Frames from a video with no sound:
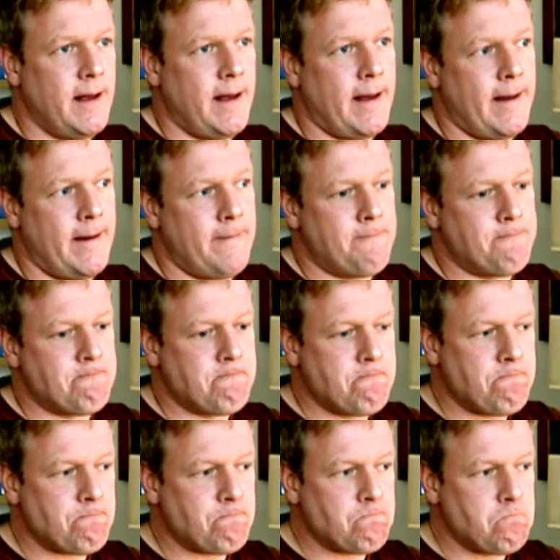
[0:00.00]
And
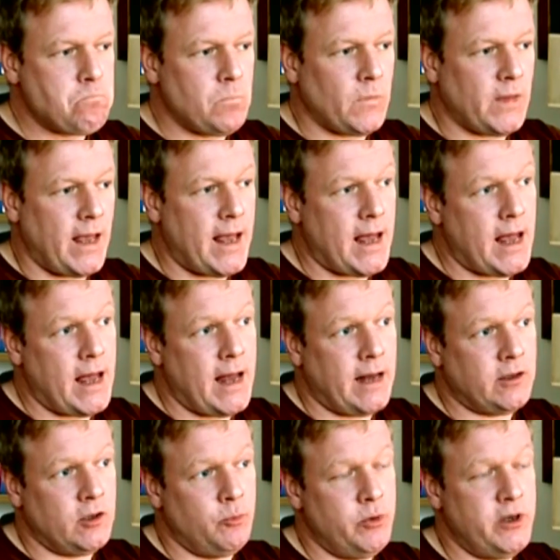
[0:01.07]

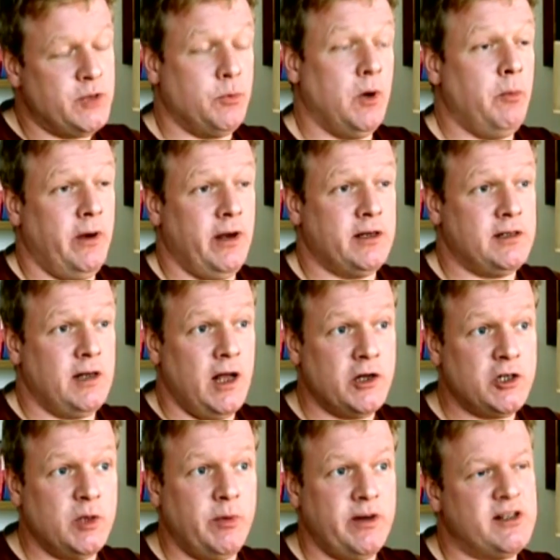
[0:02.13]
the British public has
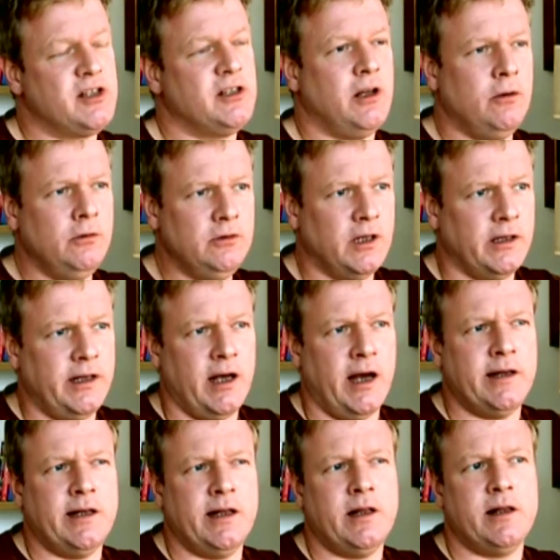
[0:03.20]
largely been sold on the
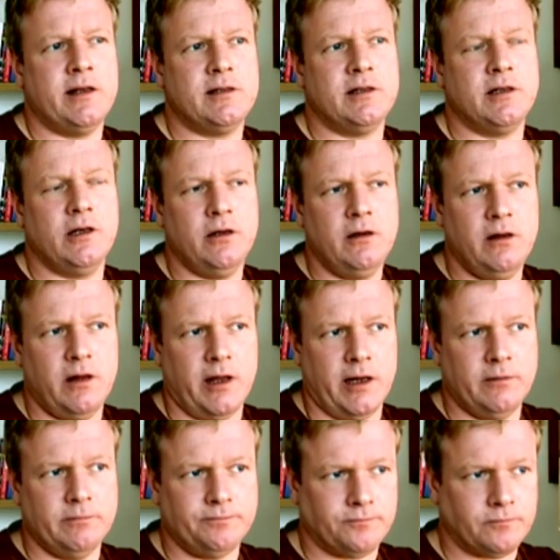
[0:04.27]
idea that this is a good thing.